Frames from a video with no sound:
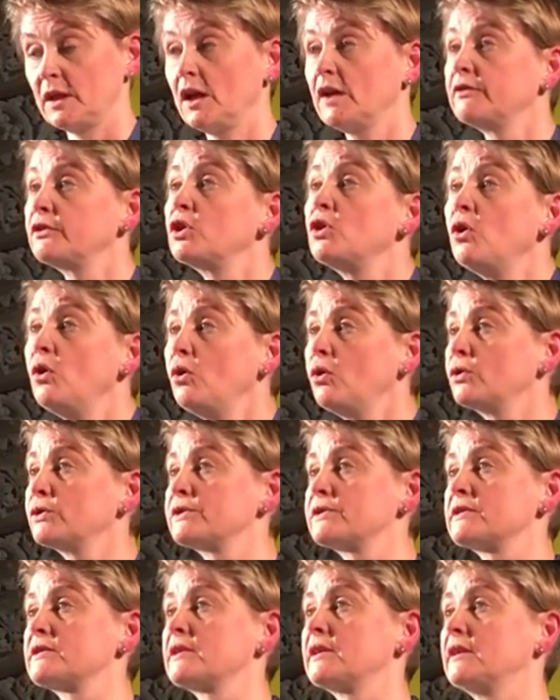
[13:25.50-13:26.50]
Of
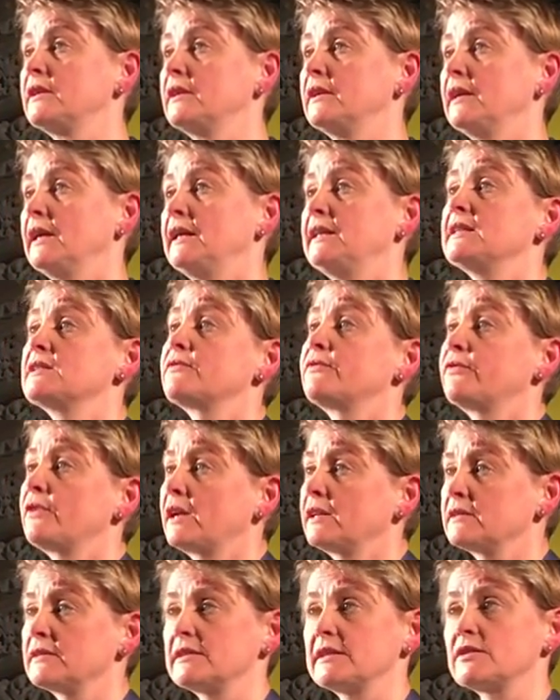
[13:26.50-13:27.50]
course, it is
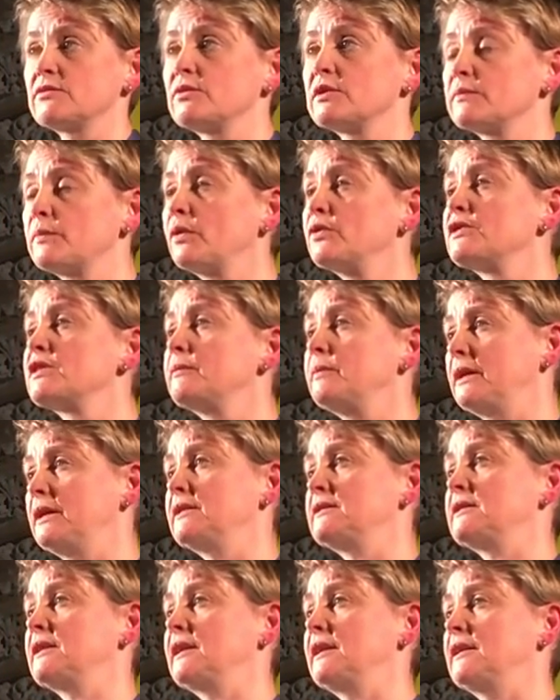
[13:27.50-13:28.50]
France's
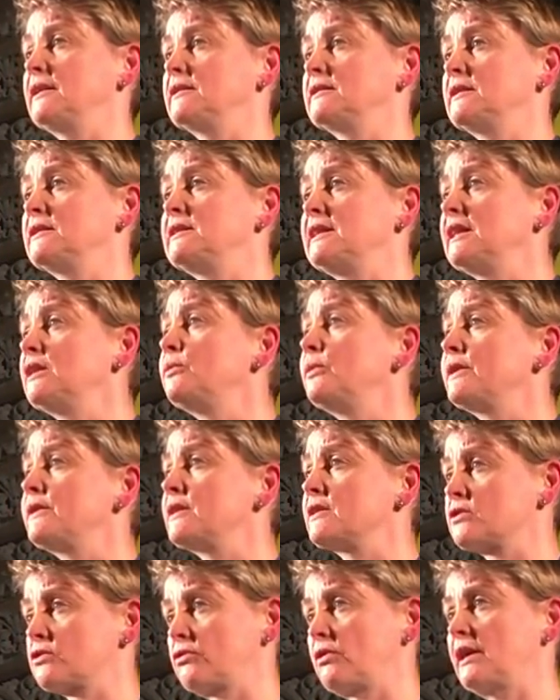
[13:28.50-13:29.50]
responsibility to deal with
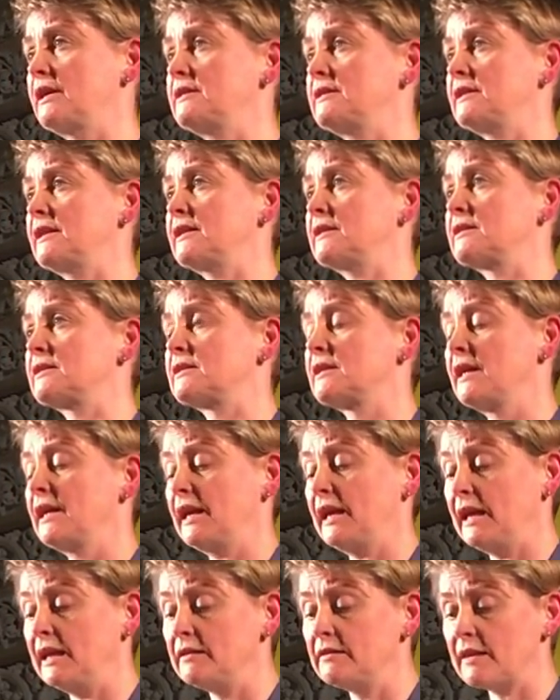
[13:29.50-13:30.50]
this crisis
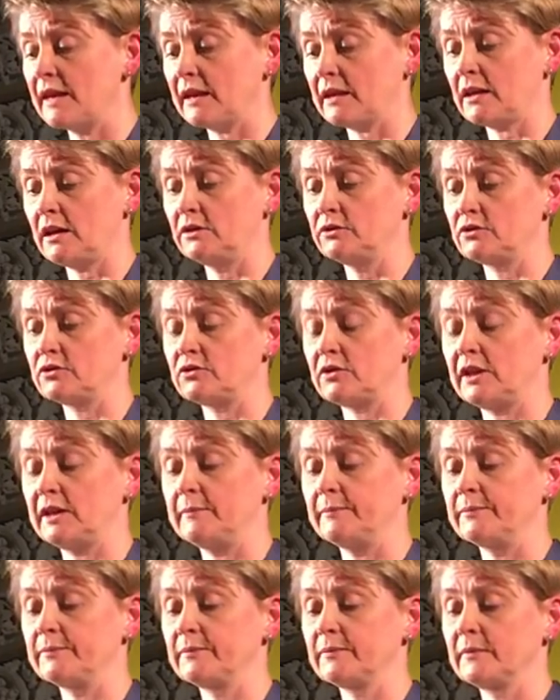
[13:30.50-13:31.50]
in their
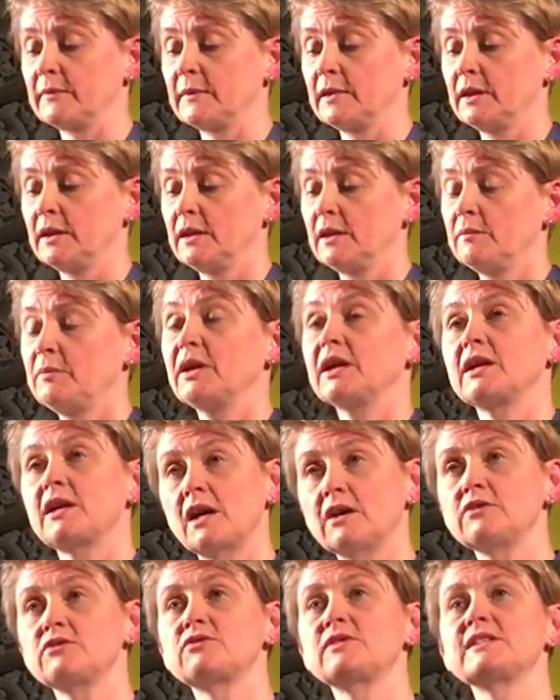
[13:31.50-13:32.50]
country. But
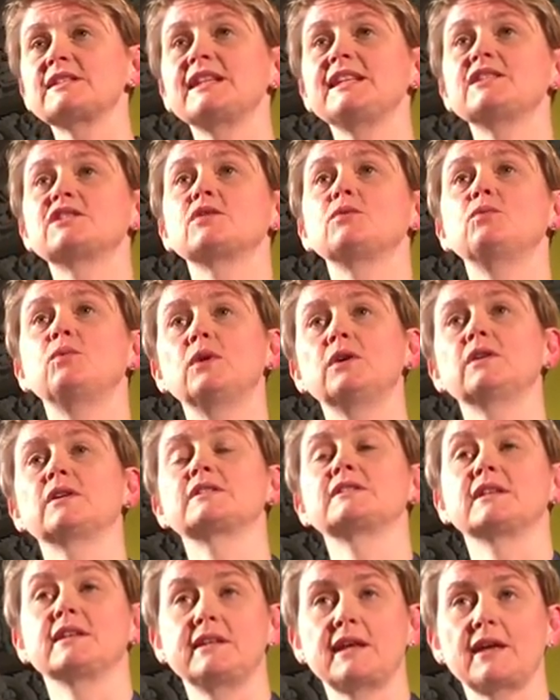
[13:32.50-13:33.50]
countries need to
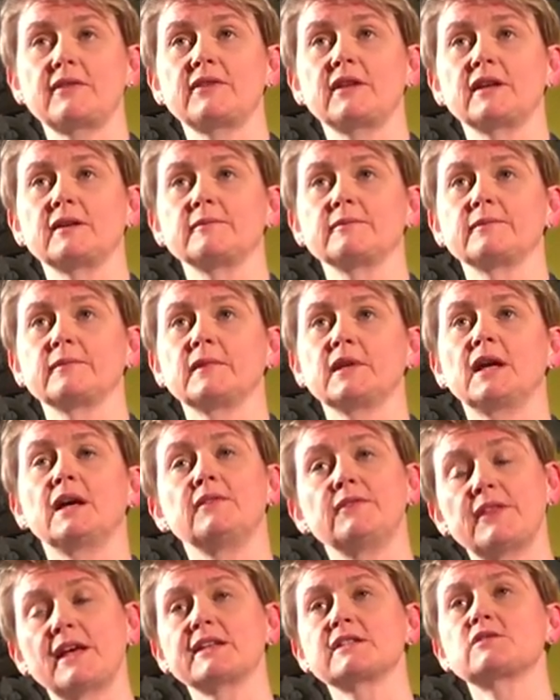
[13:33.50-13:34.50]
work together
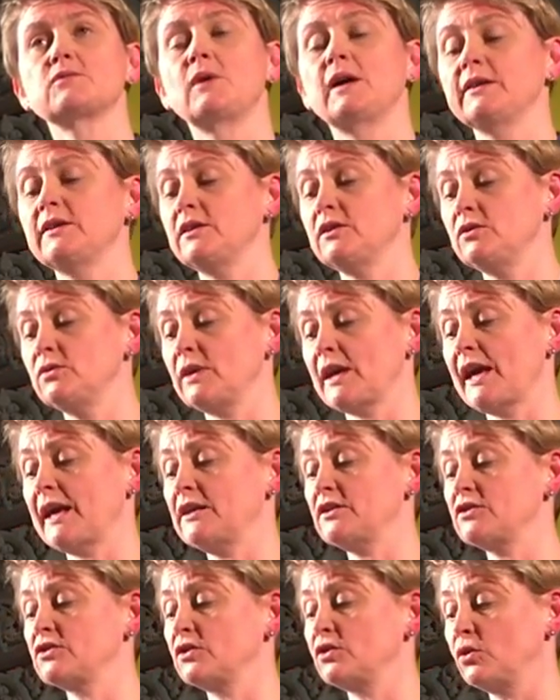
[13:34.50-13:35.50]
and that's why the
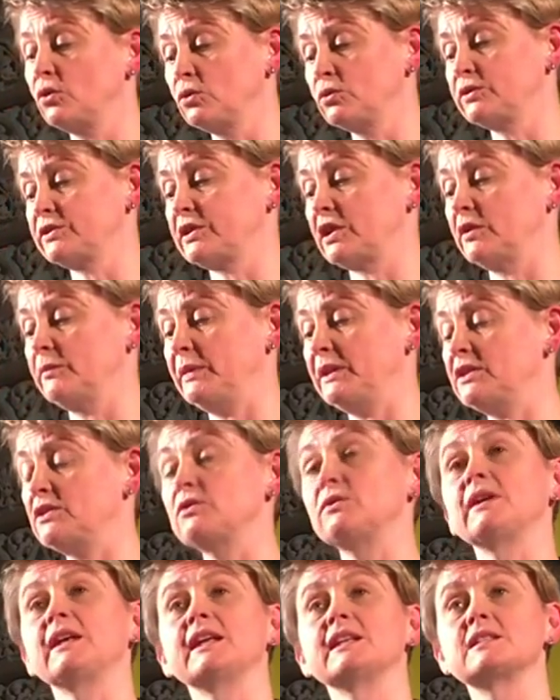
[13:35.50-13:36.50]
UK should also be
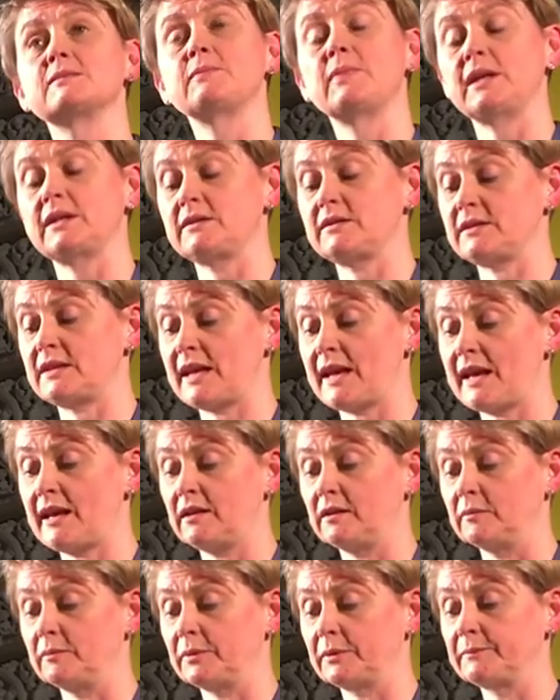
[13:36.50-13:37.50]
doing its bit to
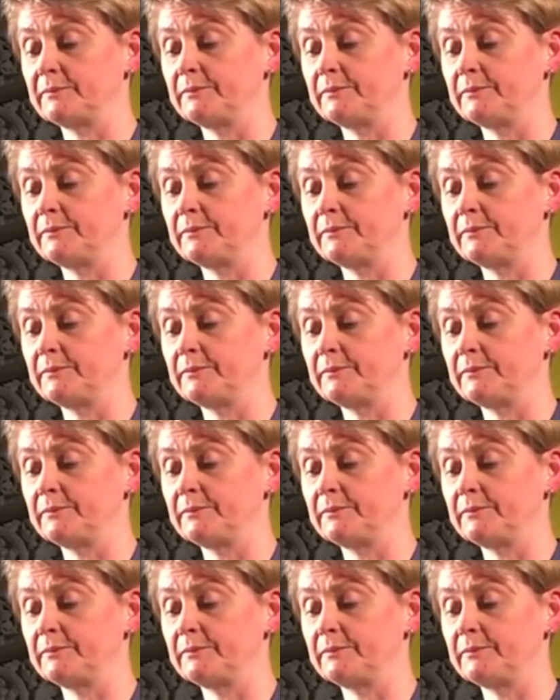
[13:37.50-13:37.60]
help.